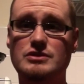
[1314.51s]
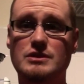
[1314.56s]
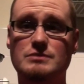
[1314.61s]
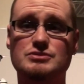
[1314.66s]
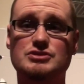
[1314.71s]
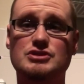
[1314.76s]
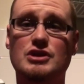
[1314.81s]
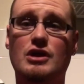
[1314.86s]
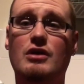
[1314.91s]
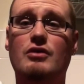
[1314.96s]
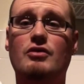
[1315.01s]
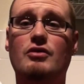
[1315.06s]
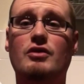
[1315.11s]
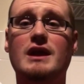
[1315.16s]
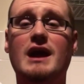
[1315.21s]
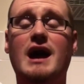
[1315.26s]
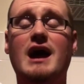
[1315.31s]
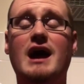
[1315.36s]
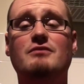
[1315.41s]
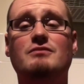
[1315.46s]
I'm
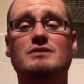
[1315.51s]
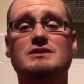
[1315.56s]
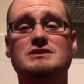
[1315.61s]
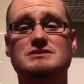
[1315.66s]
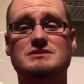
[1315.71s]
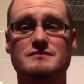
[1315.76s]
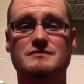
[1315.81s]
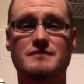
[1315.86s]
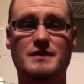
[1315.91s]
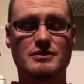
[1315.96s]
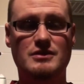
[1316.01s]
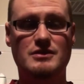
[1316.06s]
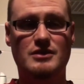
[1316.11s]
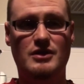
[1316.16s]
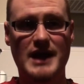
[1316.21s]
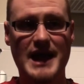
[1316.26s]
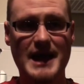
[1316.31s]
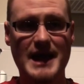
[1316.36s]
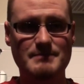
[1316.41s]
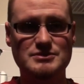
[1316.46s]
sorry I was very
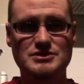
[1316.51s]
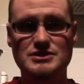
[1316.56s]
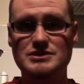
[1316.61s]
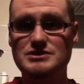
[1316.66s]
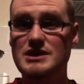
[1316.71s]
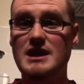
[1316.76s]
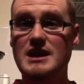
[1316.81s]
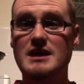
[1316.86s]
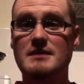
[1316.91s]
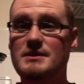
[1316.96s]
long absent.